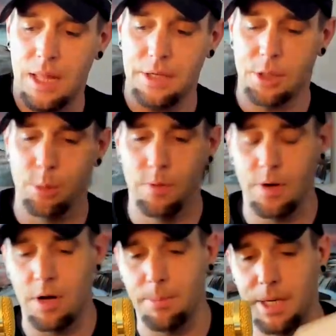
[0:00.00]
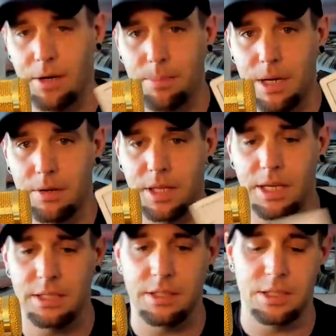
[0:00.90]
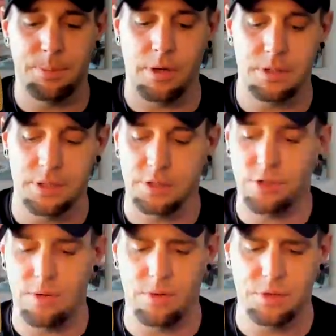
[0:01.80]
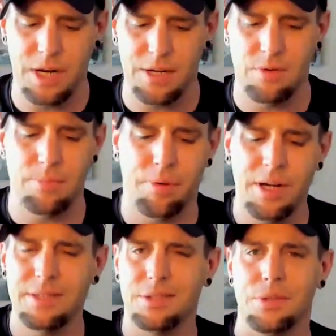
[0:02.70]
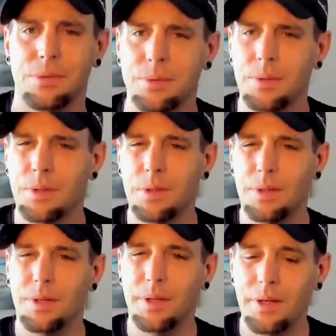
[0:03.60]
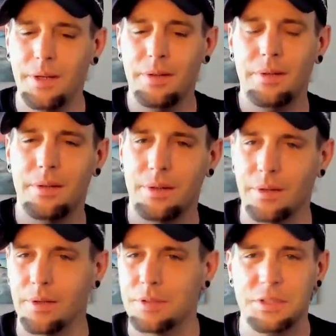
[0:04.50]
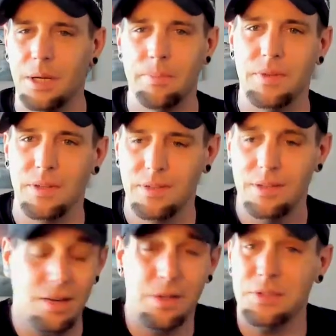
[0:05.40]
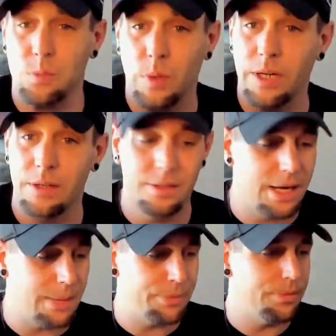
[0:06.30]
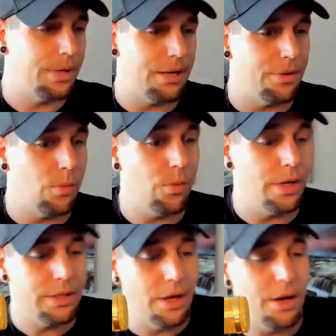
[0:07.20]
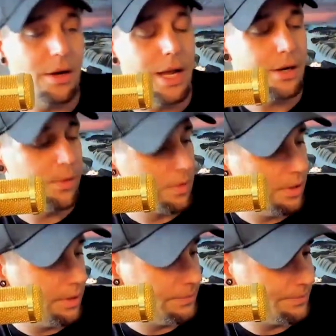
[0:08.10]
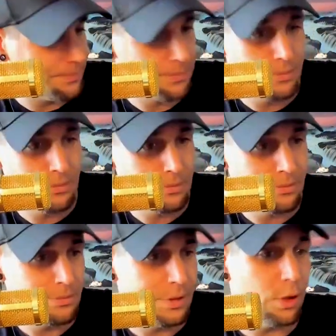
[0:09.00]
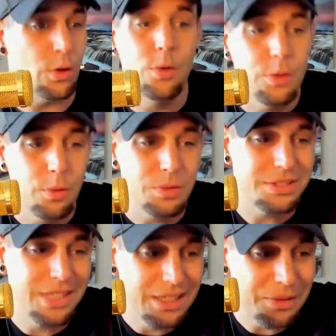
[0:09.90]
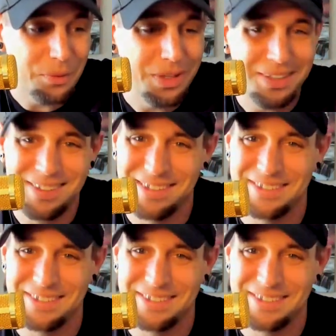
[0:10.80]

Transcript: I think you're moving on to bigger and better things, and this person is trying. They're trying to impress you, you know, or, or something. Oh, that's weird, Capricorn. I don't know what y'all got going on, or who you was dealing with,